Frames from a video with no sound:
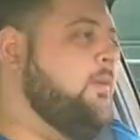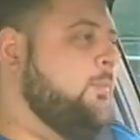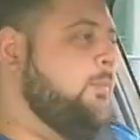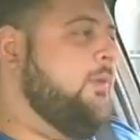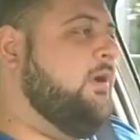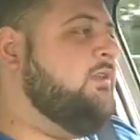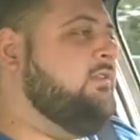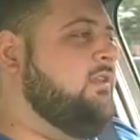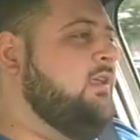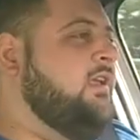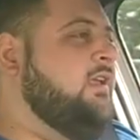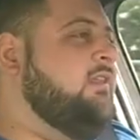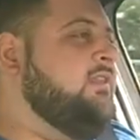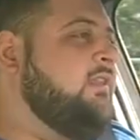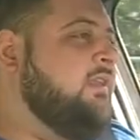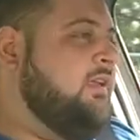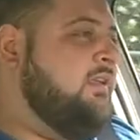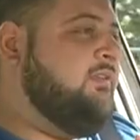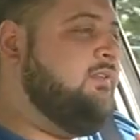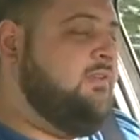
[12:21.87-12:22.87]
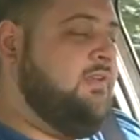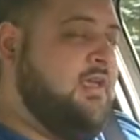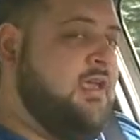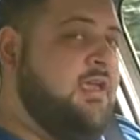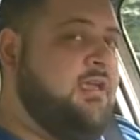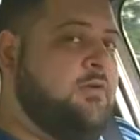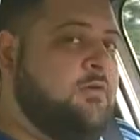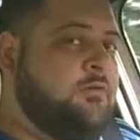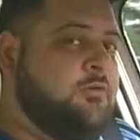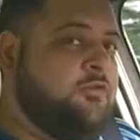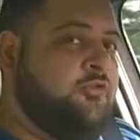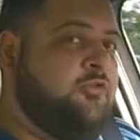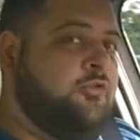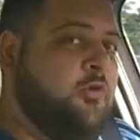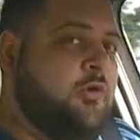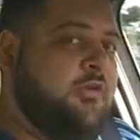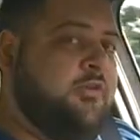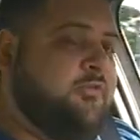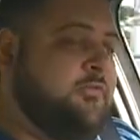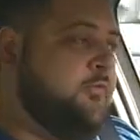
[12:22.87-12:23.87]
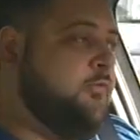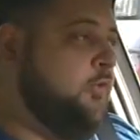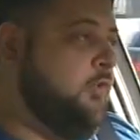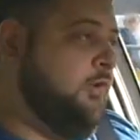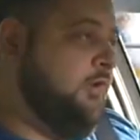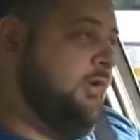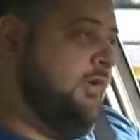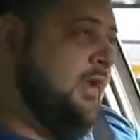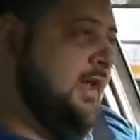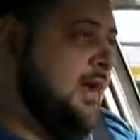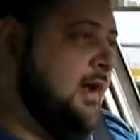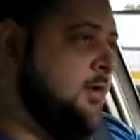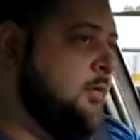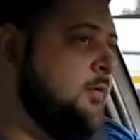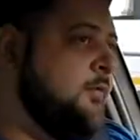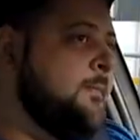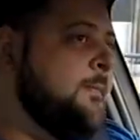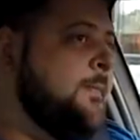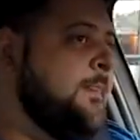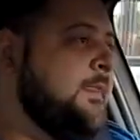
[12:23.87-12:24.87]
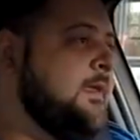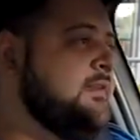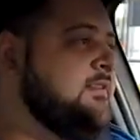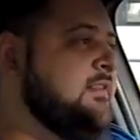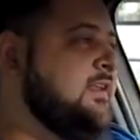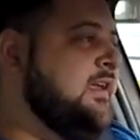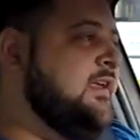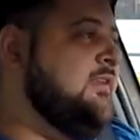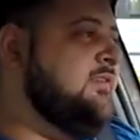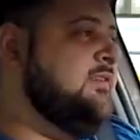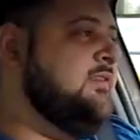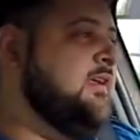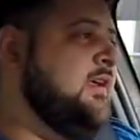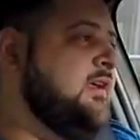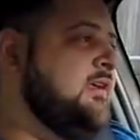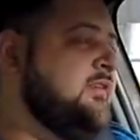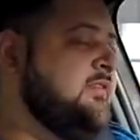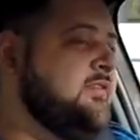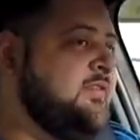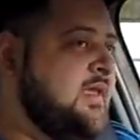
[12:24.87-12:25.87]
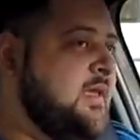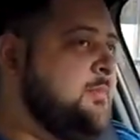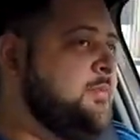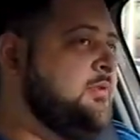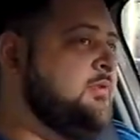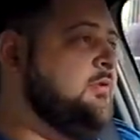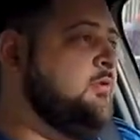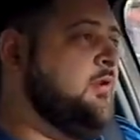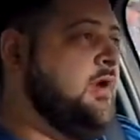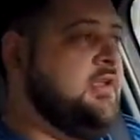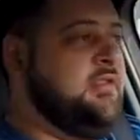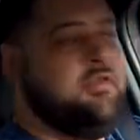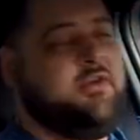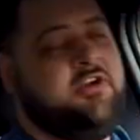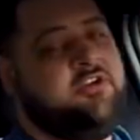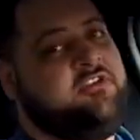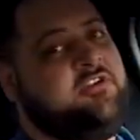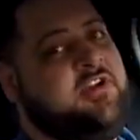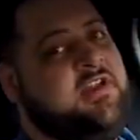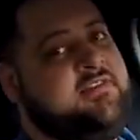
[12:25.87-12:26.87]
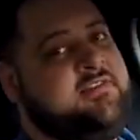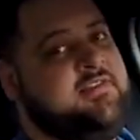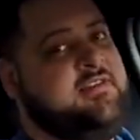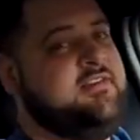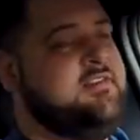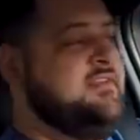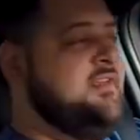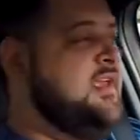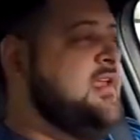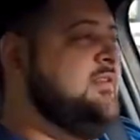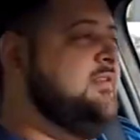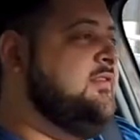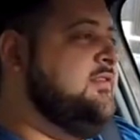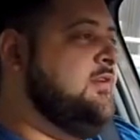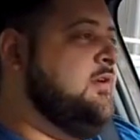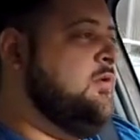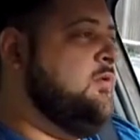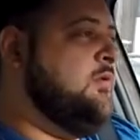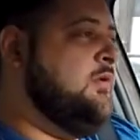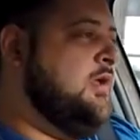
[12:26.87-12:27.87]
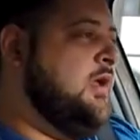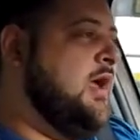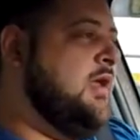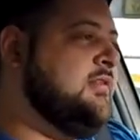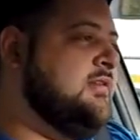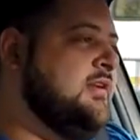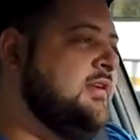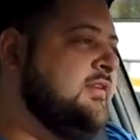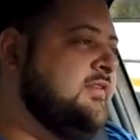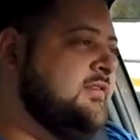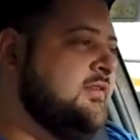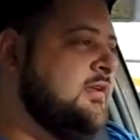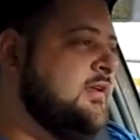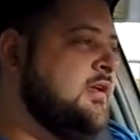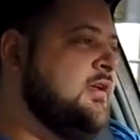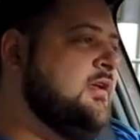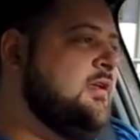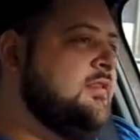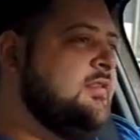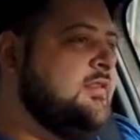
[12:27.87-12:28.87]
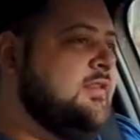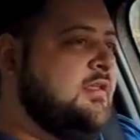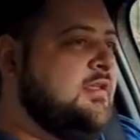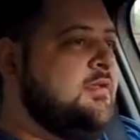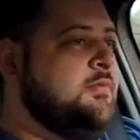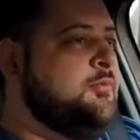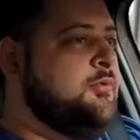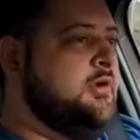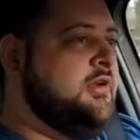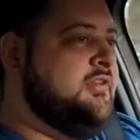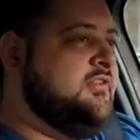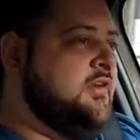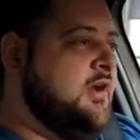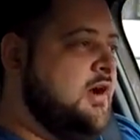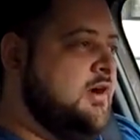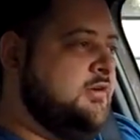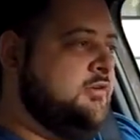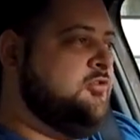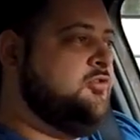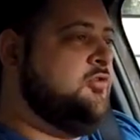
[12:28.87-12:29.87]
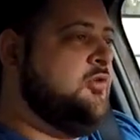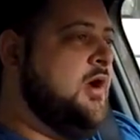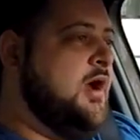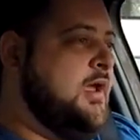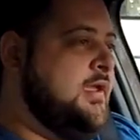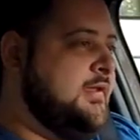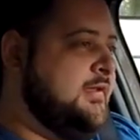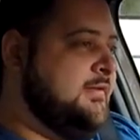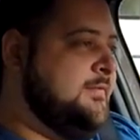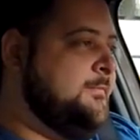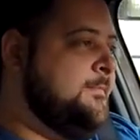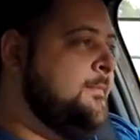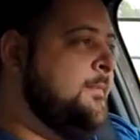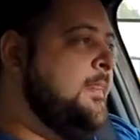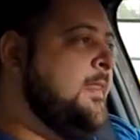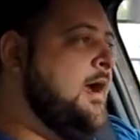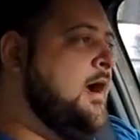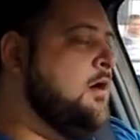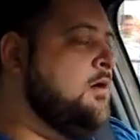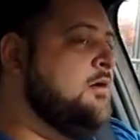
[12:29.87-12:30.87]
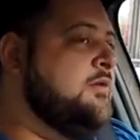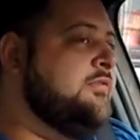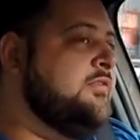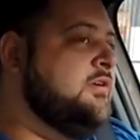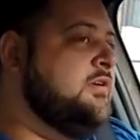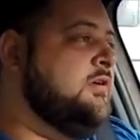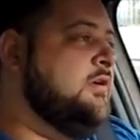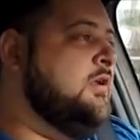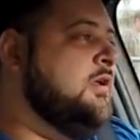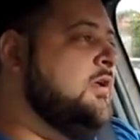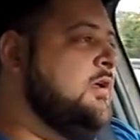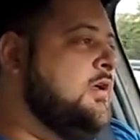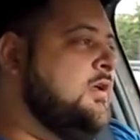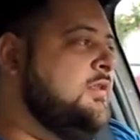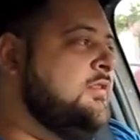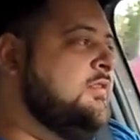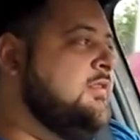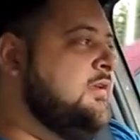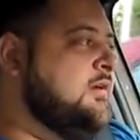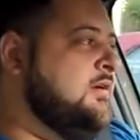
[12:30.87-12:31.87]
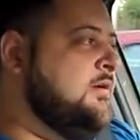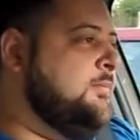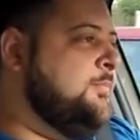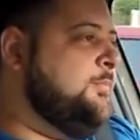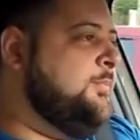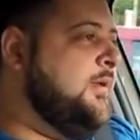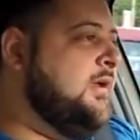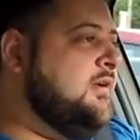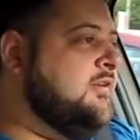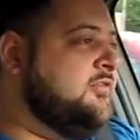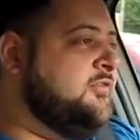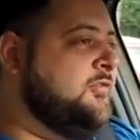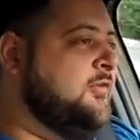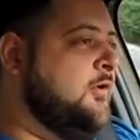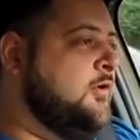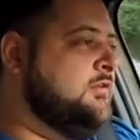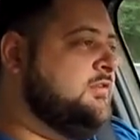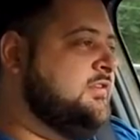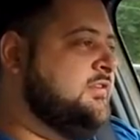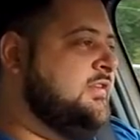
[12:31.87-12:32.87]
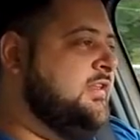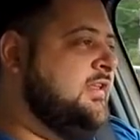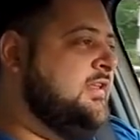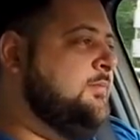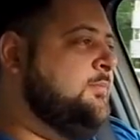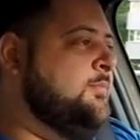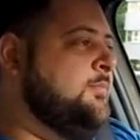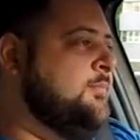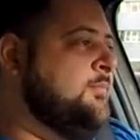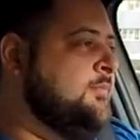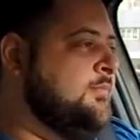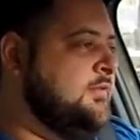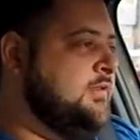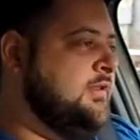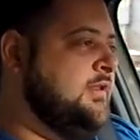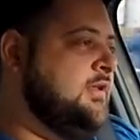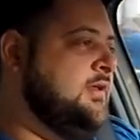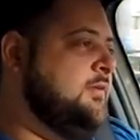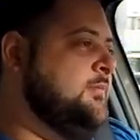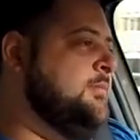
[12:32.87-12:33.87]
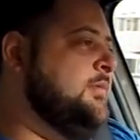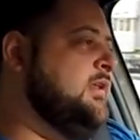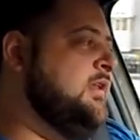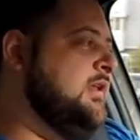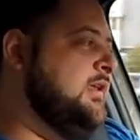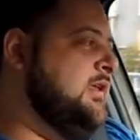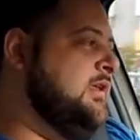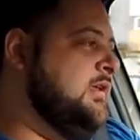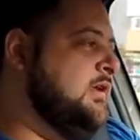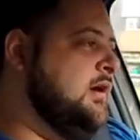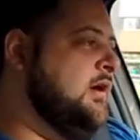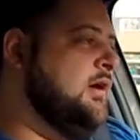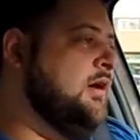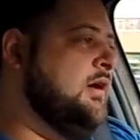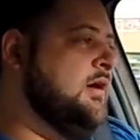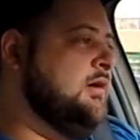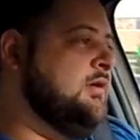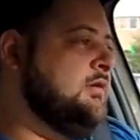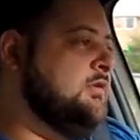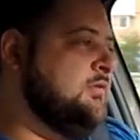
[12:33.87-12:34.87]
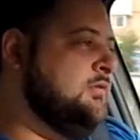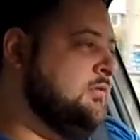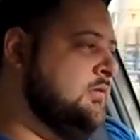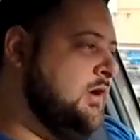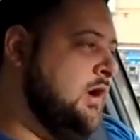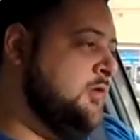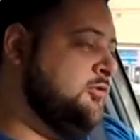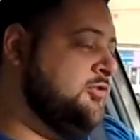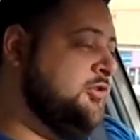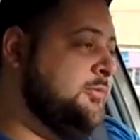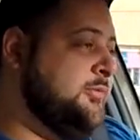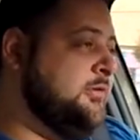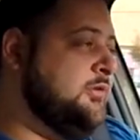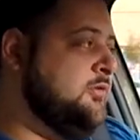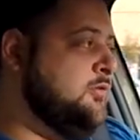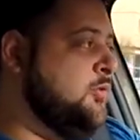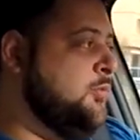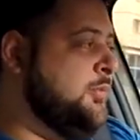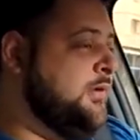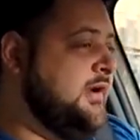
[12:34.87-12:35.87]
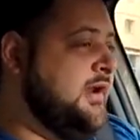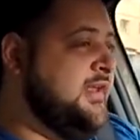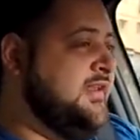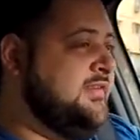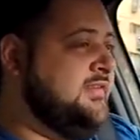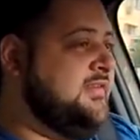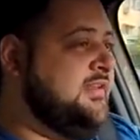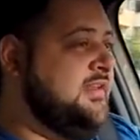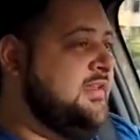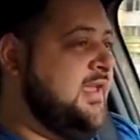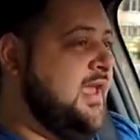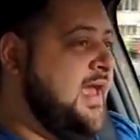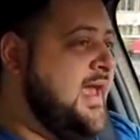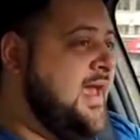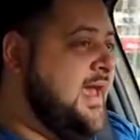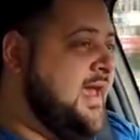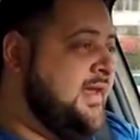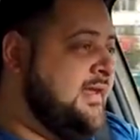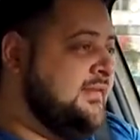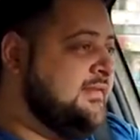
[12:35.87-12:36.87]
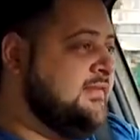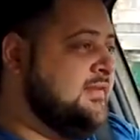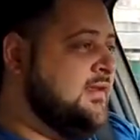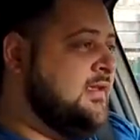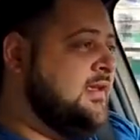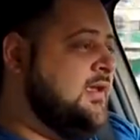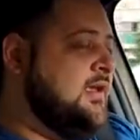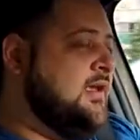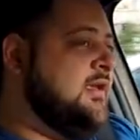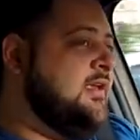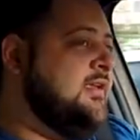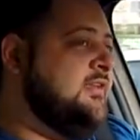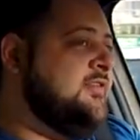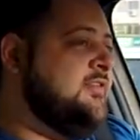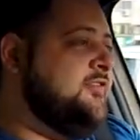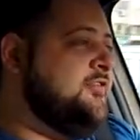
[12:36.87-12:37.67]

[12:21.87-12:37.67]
but it is a good choice for now. It is a step in the right direction, as I said, so at least the Brits are trying. However, the biggest fault the Mini Countryman Cooper SE has is